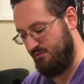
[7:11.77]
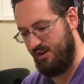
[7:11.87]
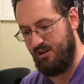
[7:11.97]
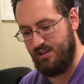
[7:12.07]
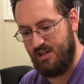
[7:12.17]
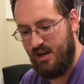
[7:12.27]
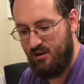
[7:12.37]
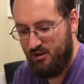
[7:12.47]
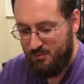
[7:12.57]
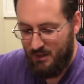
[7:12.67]
various
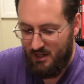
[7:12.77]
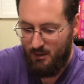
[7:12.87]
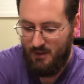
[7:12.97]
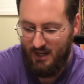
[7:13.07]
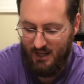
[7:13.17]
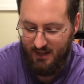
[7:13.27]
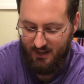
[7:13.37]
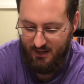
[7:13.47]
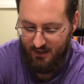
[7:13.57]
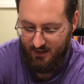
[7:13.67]
counters might come in
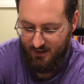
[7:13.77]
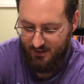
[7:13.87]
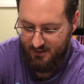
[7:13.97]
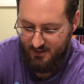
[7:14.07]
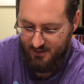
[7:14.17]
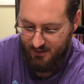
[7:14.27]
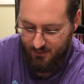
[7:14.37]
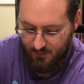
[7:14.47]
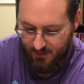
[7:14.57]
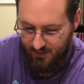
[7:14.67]
handy. So
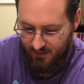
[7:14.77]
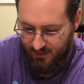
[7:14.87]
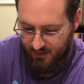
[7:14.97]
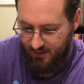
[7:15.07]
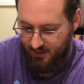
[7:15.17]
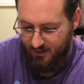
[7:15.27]
we're going to